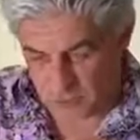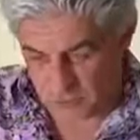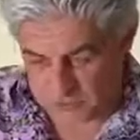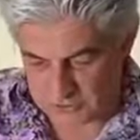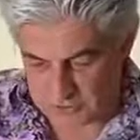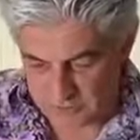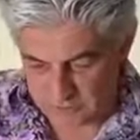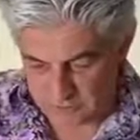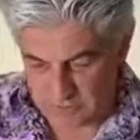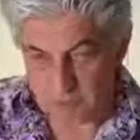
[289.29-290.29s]
crust,
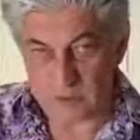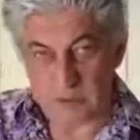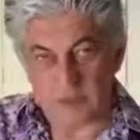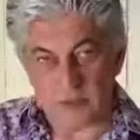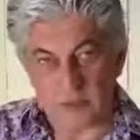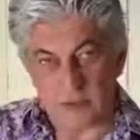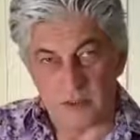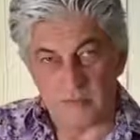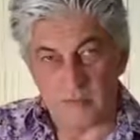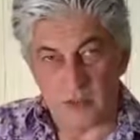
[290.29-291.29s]
you're into a
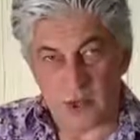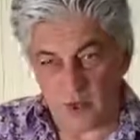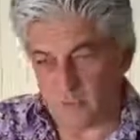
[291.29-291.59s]
lovely